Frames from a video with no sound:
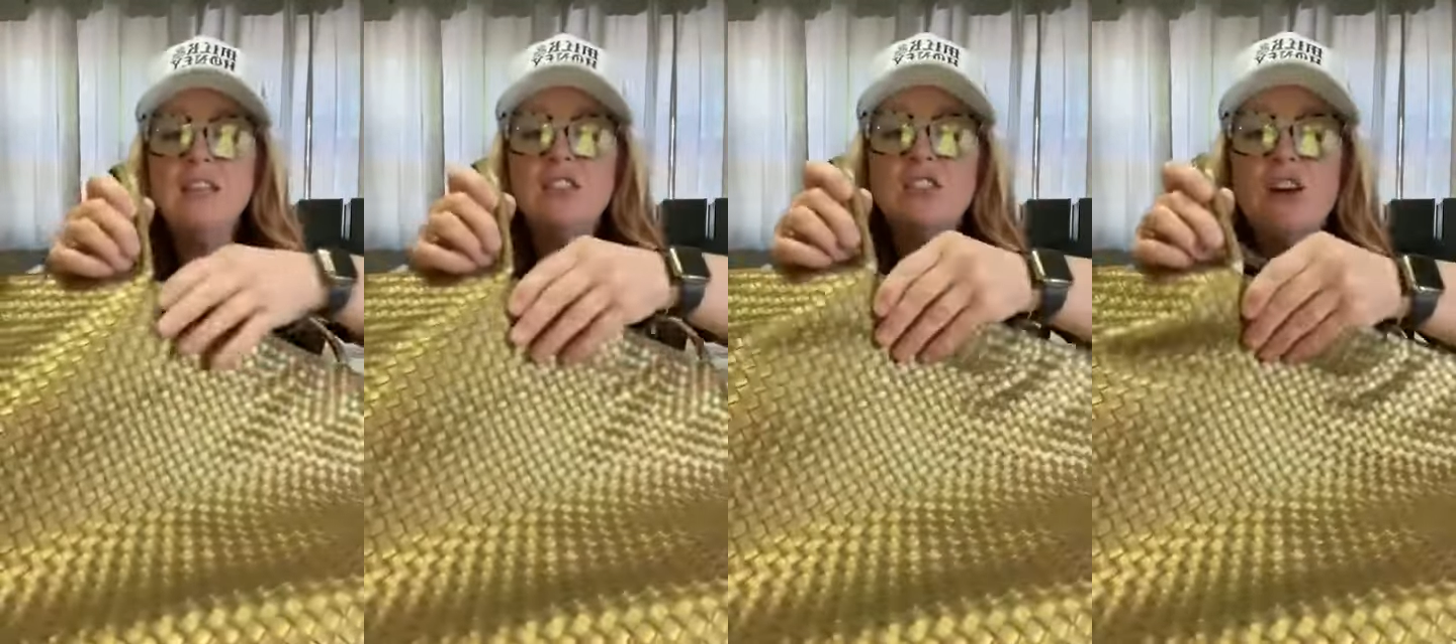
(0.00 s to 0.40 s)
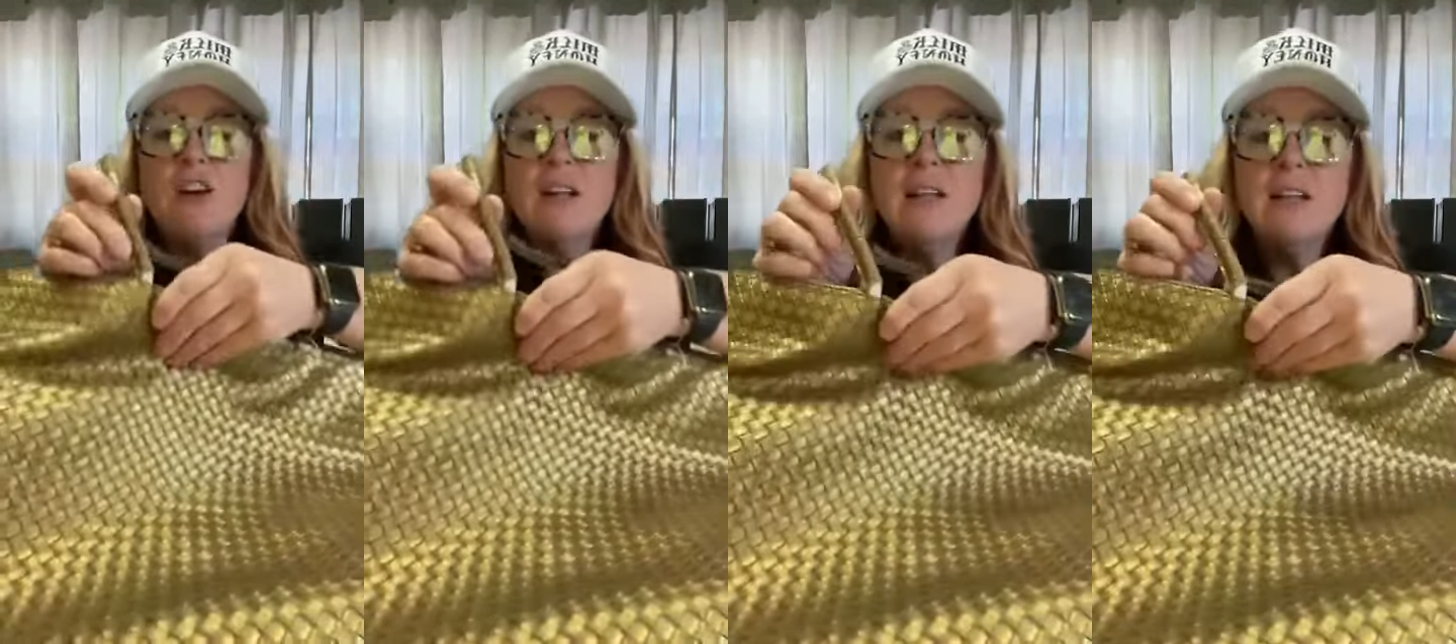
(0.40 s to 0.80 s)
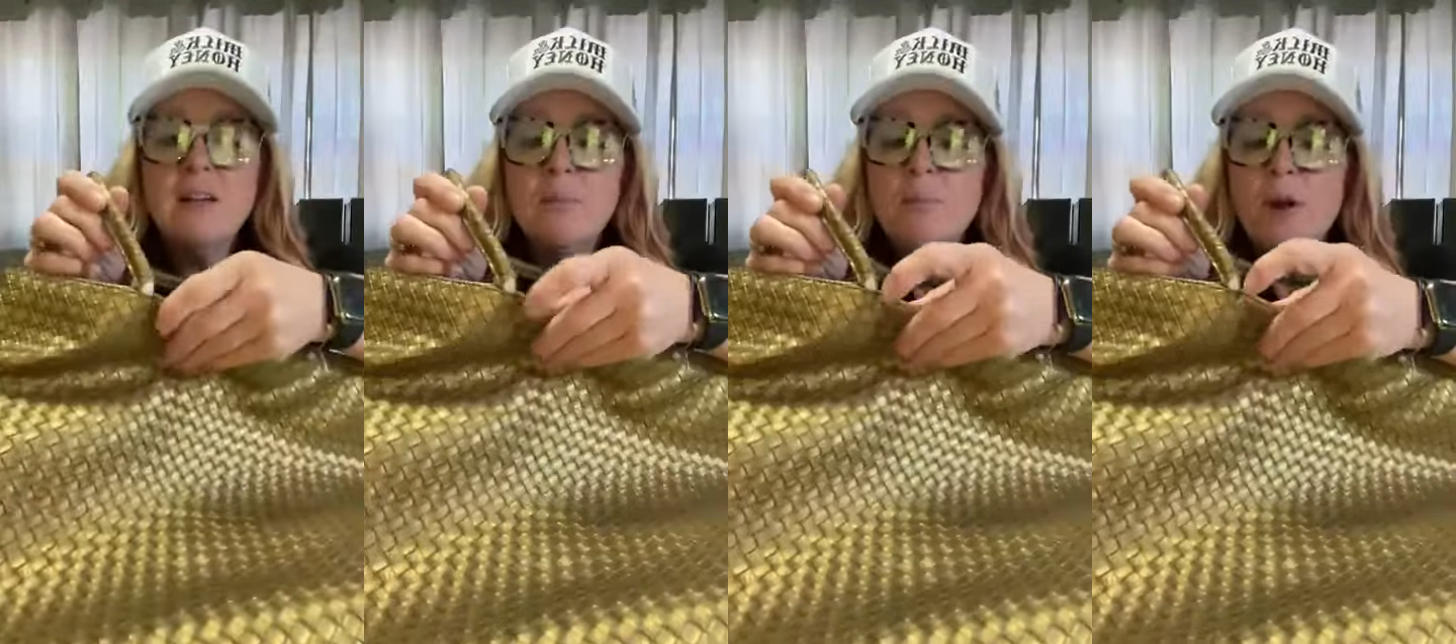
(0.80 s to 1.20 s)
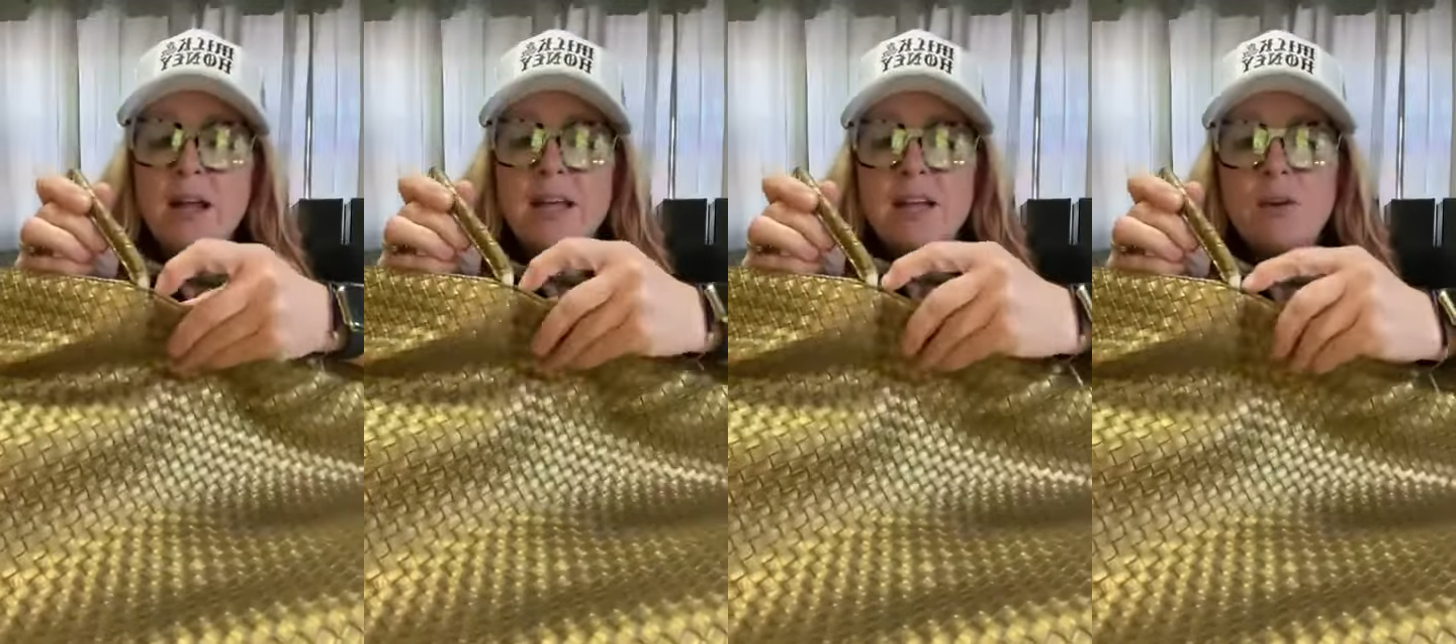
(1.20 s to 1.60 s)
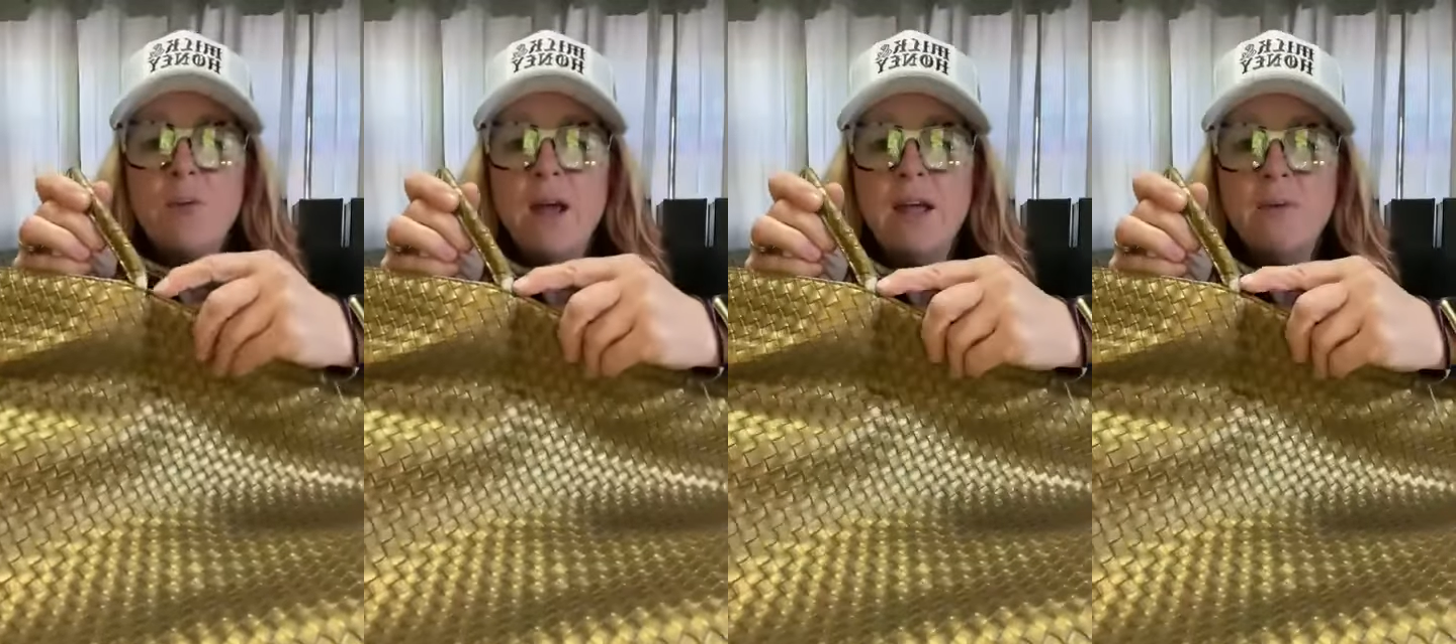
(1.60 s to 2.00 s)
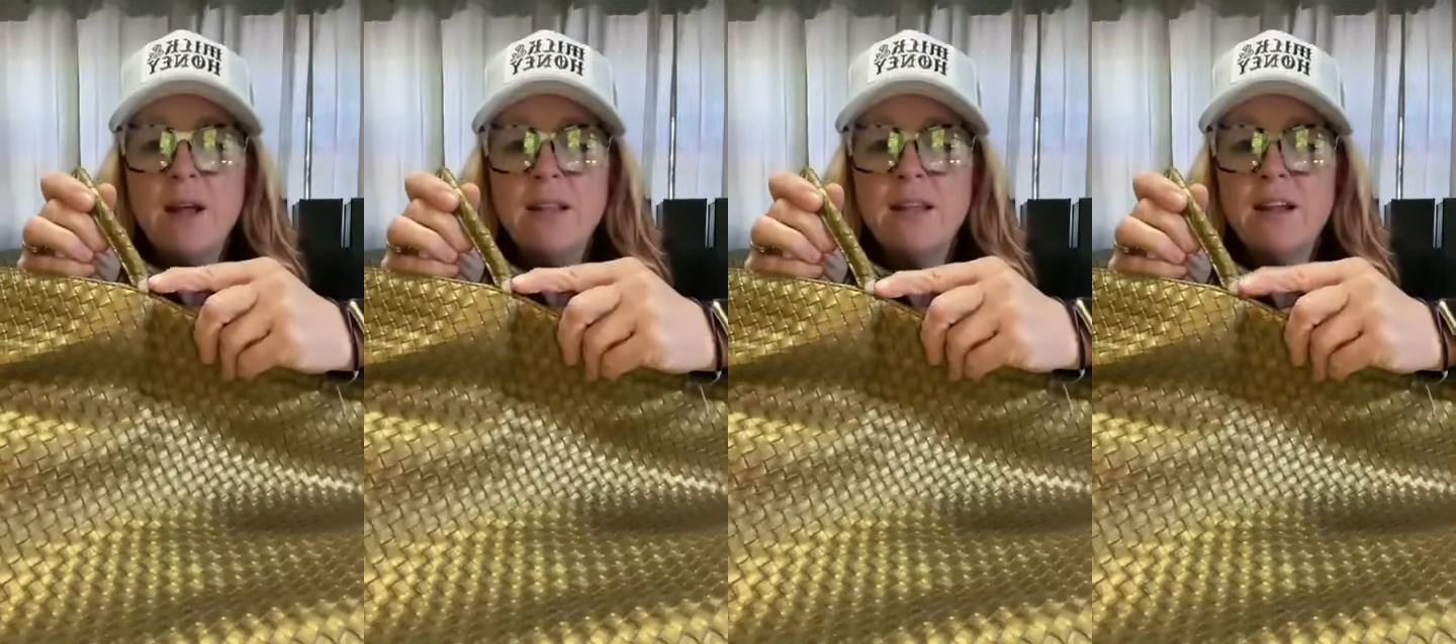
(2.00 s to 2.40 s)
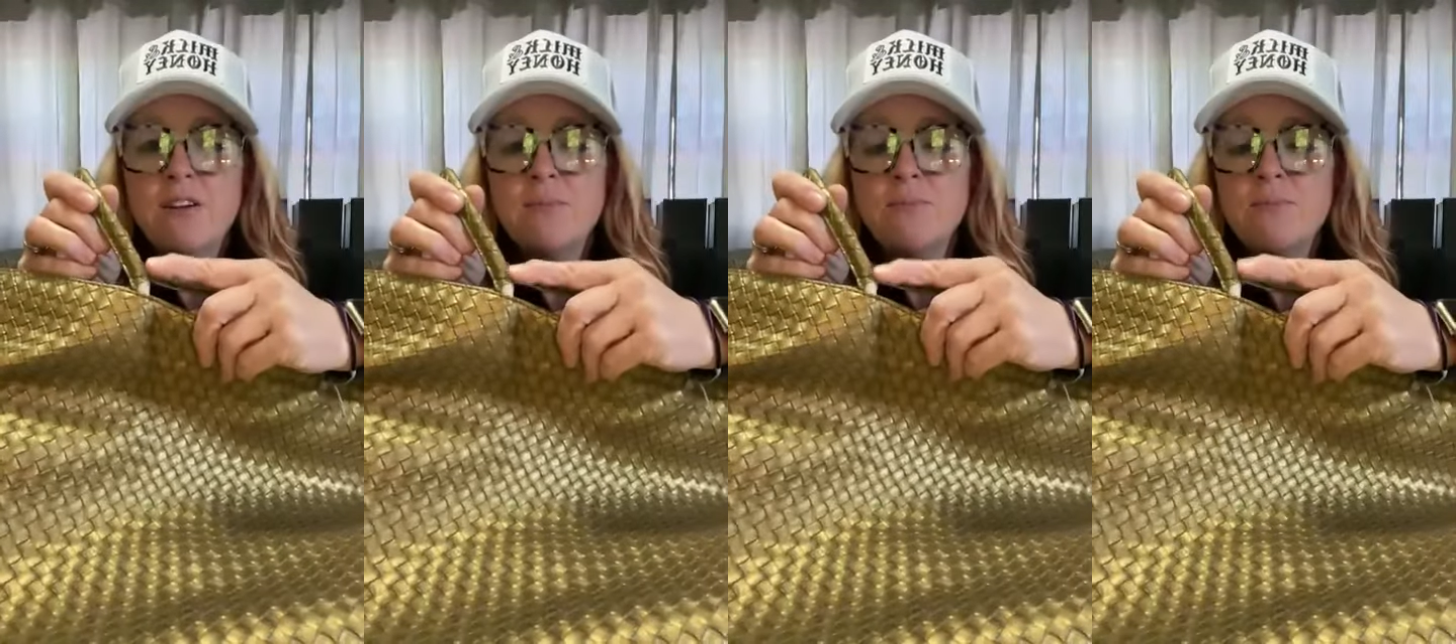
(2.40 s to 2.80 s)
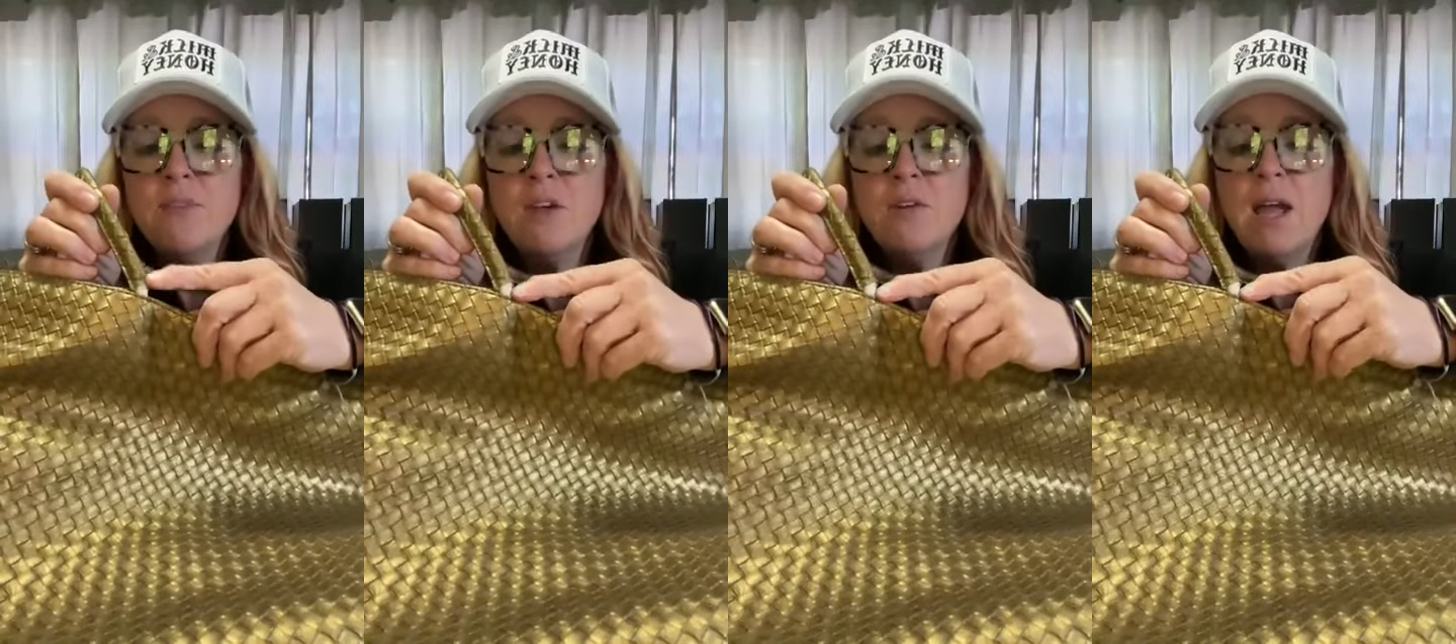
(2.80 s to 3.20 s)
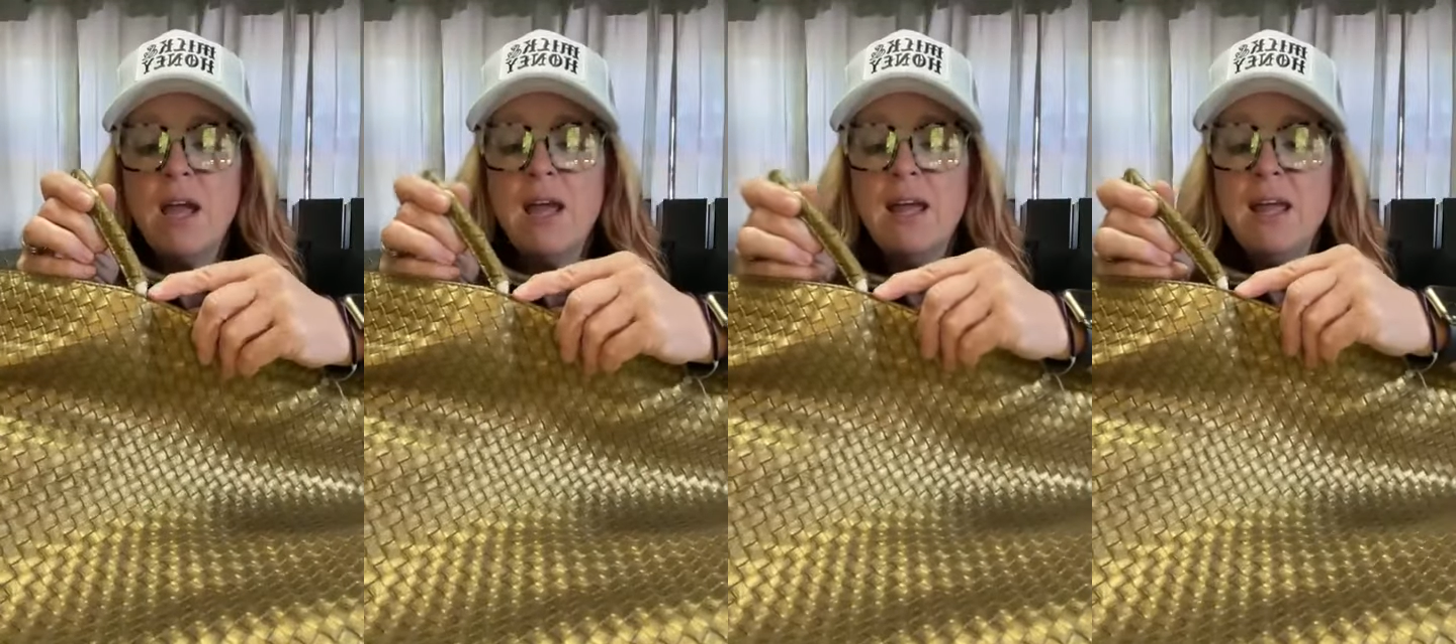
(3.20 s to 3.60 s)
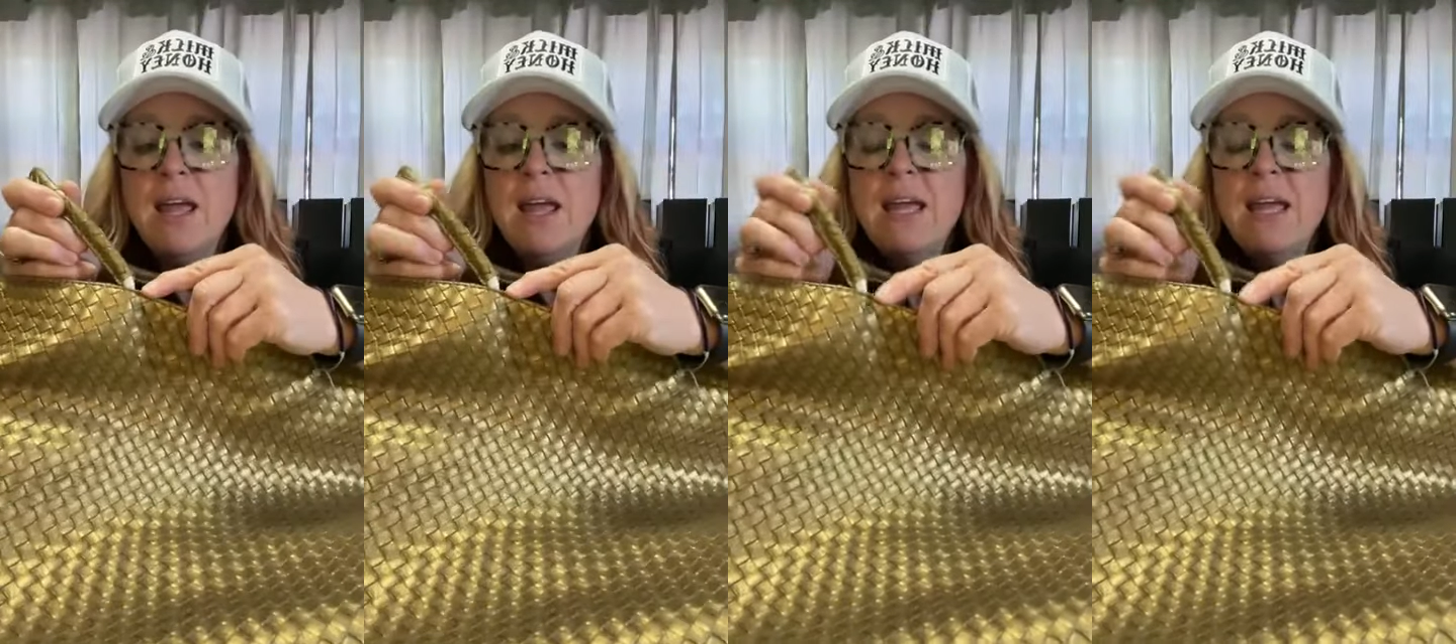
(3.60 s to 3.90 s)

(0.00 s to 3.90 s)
it started breaking away right there okay?